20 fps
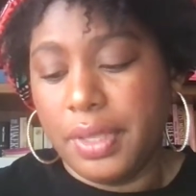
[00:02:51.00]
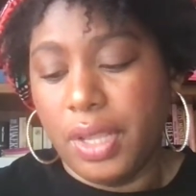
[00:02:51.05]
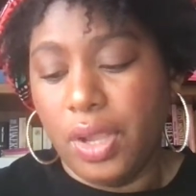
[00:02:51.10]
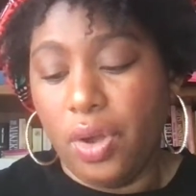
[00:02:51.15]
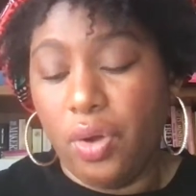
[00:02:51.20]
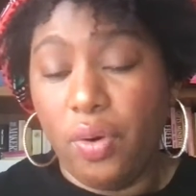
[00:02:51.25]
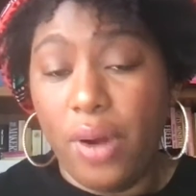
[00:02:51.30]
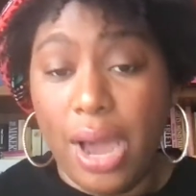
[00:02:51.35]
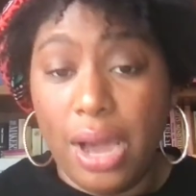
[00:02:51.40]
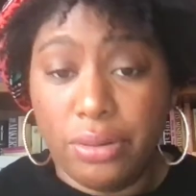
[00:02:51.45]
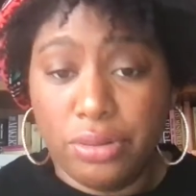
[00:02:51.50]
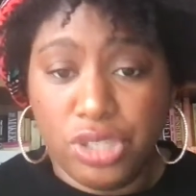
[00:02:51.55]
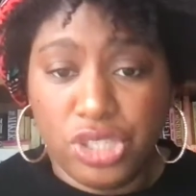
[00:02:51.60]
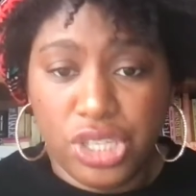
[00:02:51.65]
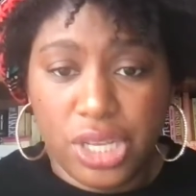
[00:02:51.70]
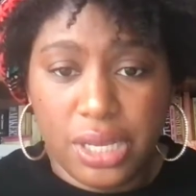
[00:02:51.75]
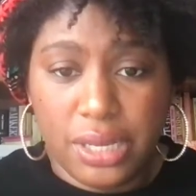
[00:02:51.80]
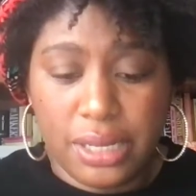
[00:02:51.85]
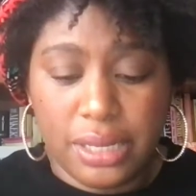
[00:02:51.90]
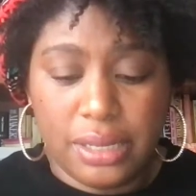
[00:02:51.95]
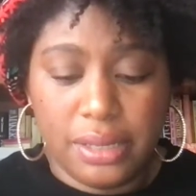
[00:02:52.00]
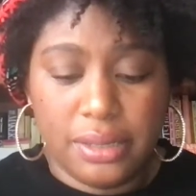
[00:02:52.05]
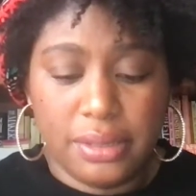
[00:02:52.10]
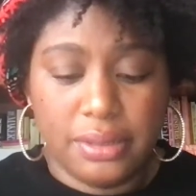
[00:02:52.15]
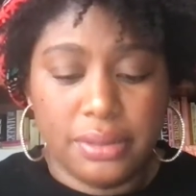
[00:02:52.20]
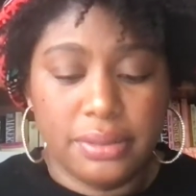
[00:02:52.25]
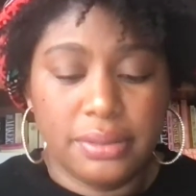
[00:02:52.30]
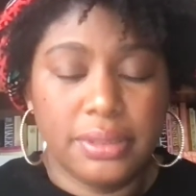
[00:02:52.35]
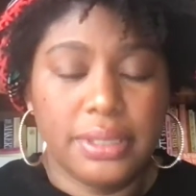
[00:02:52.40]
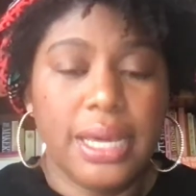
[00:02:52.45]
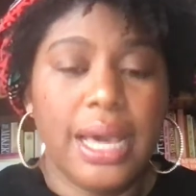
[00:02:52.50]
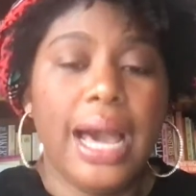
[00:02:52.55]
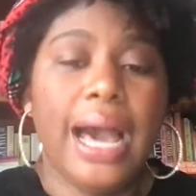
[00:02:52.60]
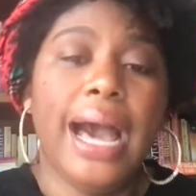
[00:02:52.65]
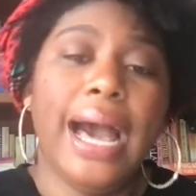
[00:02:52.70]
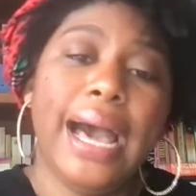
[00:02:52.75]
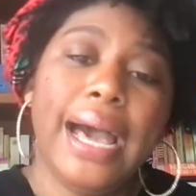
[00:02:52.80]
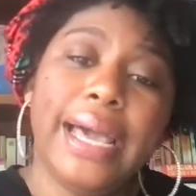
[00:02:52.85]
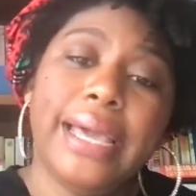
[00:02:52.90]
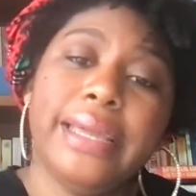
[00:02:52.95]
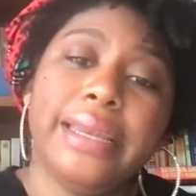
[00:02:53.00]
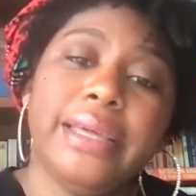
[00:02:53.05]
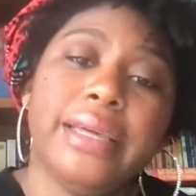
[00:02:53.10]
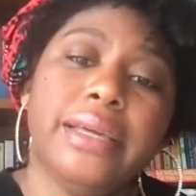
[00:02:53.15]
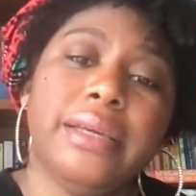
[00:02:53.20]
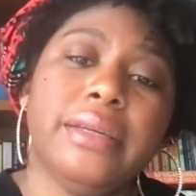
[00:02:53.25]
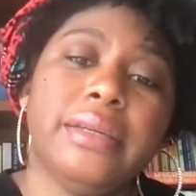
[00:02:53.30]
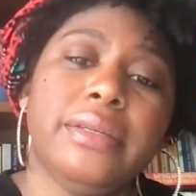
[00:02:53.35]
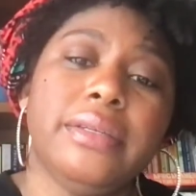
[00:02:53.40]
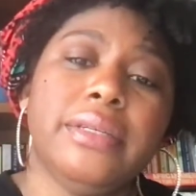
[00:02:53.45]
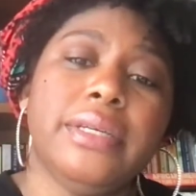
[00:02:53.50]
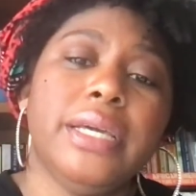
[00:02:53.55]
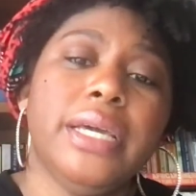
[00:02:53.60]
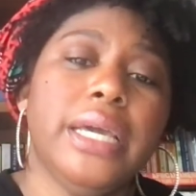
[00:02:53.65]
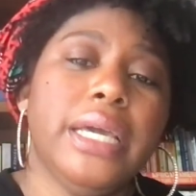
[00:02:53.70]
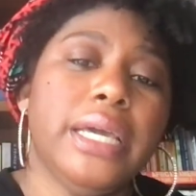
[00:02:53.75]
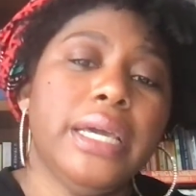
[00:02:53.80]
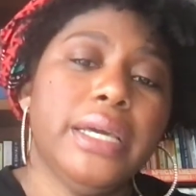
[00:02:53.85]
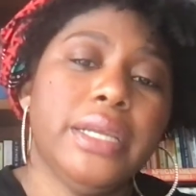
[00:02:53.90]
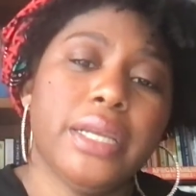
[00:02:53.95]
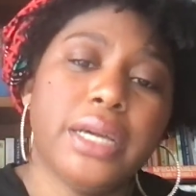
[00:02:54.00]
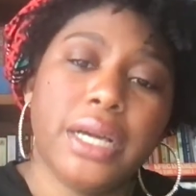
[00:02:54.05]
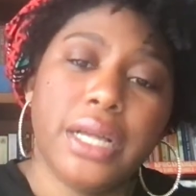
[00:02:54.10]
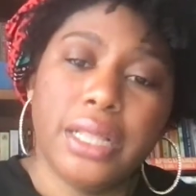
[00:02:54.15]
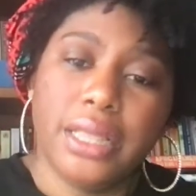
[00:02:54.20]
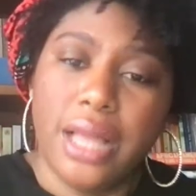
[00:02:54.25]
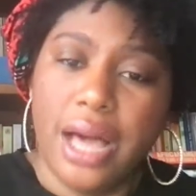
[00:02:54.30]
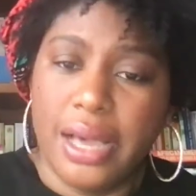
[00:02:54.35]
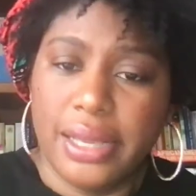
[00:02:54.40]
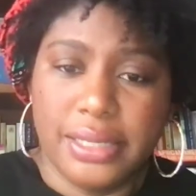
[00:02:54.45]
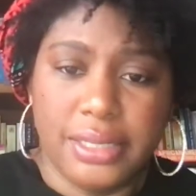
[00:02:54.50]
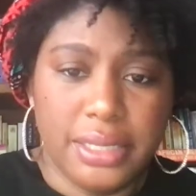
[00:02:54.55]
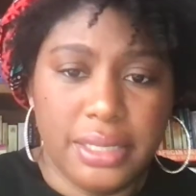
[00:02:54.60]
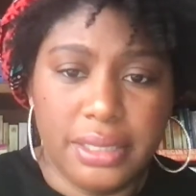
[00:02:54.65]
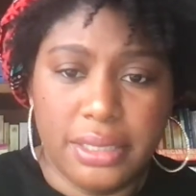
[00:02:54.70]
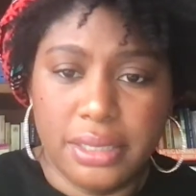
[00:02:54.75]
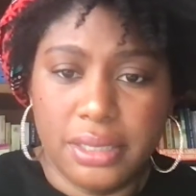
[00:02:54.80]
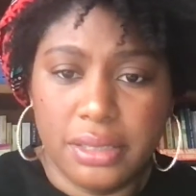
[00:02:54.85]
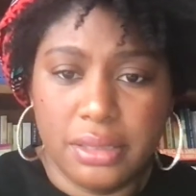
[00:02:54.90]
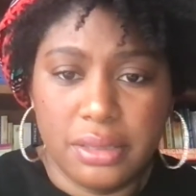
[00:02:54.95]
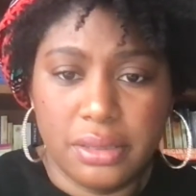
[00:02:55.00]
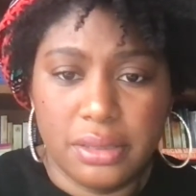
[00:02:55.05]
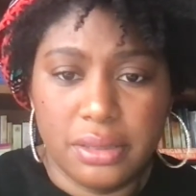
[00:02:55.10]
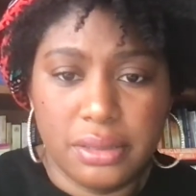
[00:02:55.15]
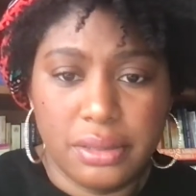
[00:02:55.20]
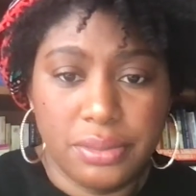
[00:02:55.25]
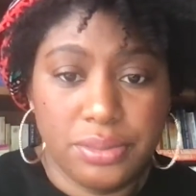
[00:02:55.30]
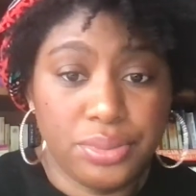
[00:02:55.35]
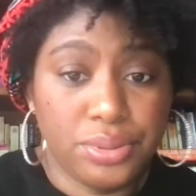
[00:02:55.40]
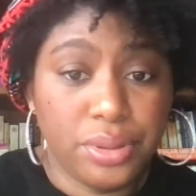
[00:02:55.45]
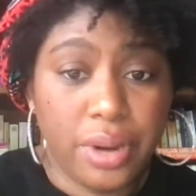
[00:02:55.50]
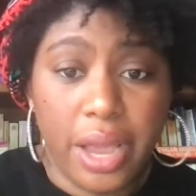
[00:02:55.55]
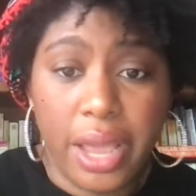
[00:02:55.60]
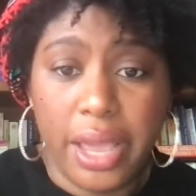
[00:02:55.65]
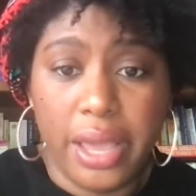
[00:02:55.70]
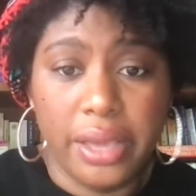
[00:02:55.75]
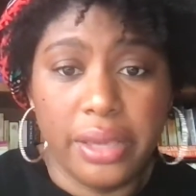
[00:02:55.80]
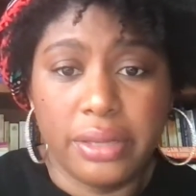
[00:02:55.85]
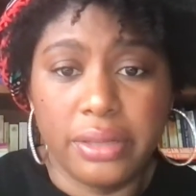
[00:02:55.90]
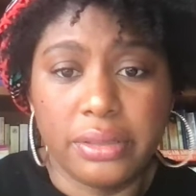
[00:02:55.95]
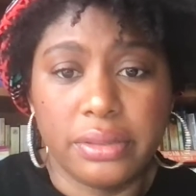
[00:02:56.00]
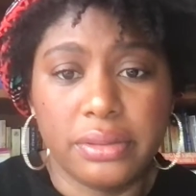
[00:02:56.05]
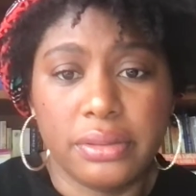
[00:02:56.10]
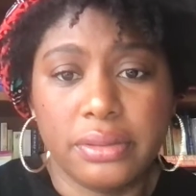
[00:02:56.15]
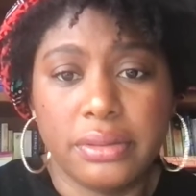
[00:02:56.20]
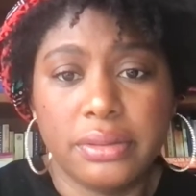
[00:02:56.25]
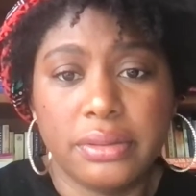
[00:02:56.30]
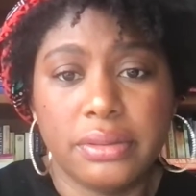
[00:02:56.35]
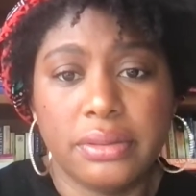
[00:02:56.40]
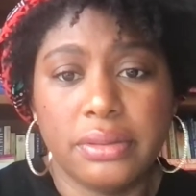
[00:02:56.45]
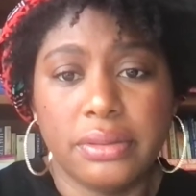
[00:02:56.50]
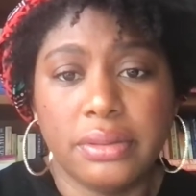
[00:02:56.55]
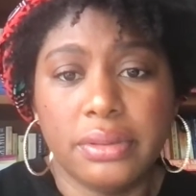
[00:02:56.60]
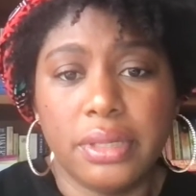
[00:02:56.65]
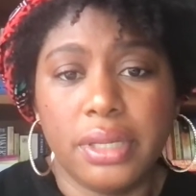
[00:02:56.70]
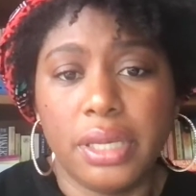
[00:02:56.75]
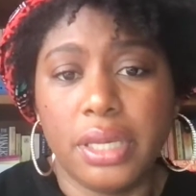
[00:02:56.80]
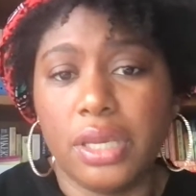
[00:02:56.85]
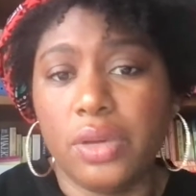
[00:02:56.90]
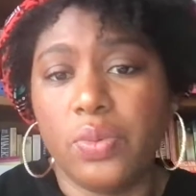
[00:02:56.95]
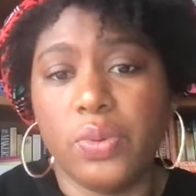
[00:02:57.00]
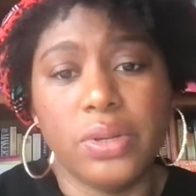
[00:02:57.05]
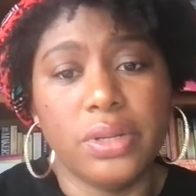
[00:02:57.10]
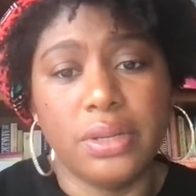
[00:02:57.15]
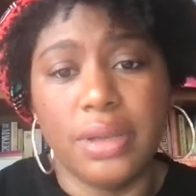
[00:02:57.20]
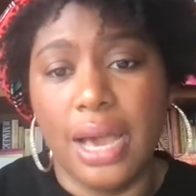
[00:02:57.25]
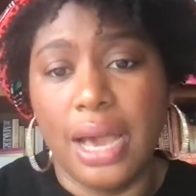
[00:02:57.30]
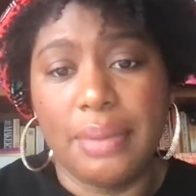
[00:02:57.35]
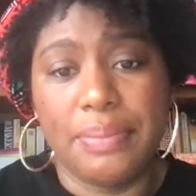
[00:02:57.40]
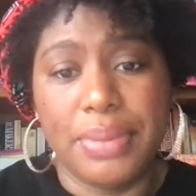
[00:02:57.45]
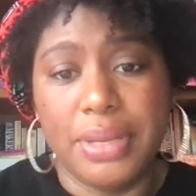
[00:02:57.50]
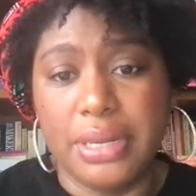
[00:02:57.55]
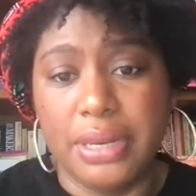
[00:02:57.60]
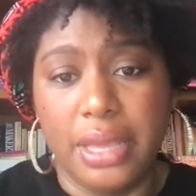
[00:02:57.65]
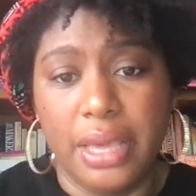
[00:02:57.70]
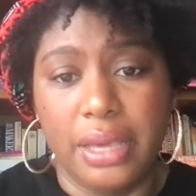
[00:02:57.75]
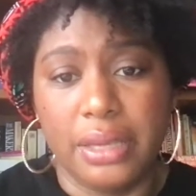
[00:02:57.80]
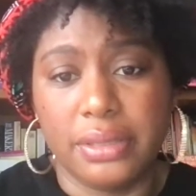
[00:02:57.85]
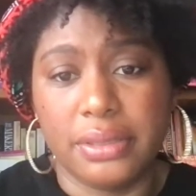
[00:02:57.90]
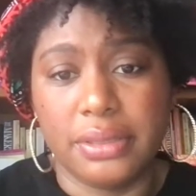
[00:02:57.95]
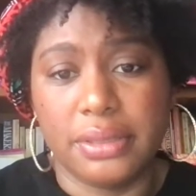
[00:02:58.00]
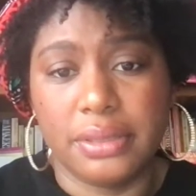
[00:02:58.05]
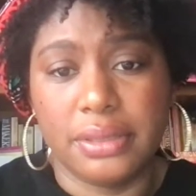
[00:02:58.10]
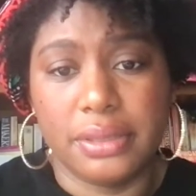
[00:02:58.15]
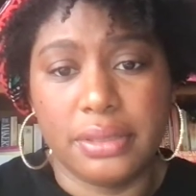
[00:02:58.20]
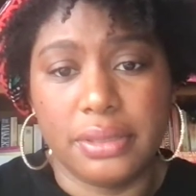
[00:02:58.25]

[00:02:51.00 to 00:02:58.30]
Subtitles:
crouching, hiding in a closet, praying he would not be next.